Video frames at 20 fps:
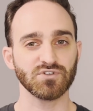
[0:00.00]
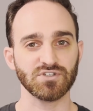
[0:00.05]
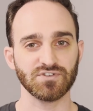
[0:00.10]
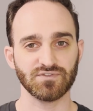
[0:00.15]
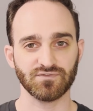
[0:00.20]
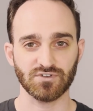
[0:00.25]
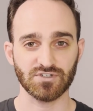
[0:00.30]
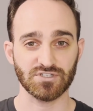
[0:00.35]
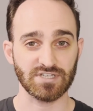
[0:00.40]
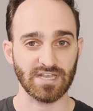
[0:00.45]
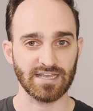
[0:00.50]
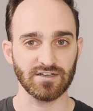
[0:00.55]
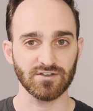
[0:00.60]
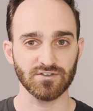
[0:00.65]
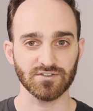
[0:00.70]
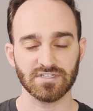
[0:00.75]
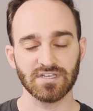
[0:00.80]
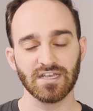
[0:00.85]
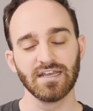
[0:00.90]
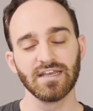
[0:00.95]
for
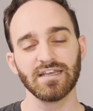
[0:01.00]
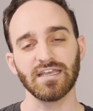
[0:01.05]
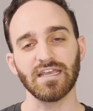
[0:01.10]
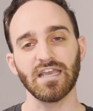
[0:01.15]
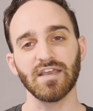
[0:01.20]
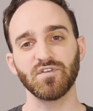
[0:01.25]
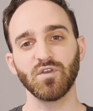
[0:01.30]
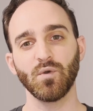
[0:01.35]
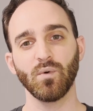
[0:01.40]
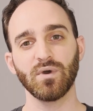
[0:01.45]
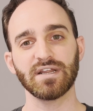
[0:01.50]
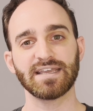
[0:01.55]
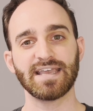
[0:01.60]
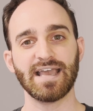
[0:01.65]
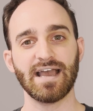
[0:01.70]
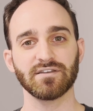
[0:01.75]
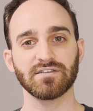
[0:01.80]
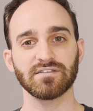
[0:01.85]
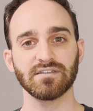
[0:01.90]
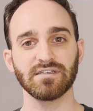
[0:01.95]
sales if you wanna
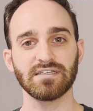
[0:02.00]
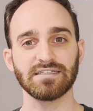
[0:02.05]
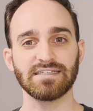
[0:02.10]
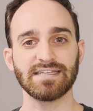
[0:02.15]
calculate